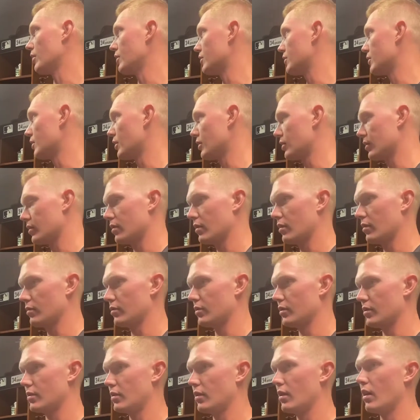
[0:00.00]
start. So
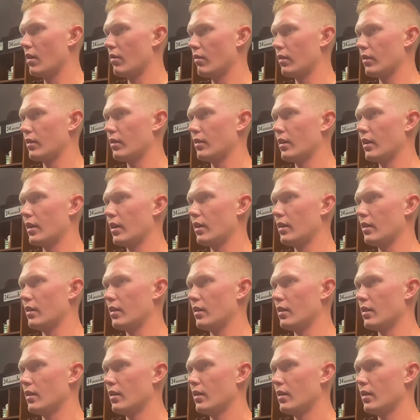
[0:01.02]
just knowing that and